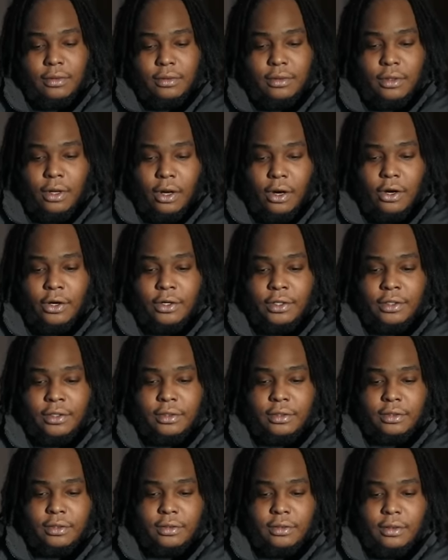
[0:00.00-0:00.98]
the
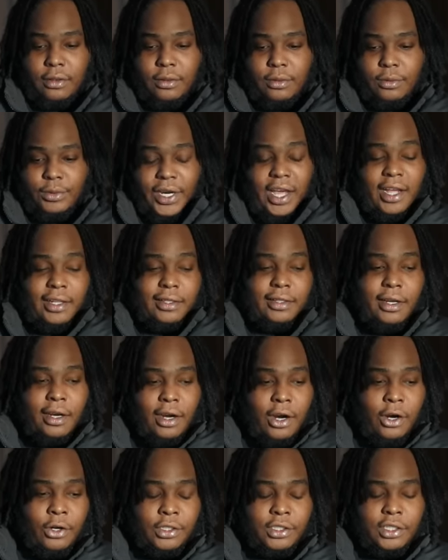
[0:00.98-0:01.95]
artist, not the
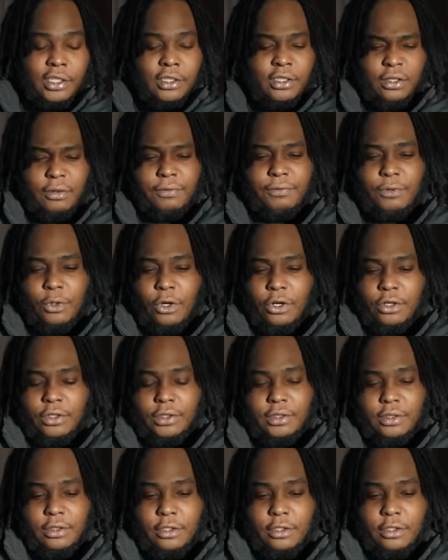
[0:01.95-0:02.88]
artist, because there's a few artists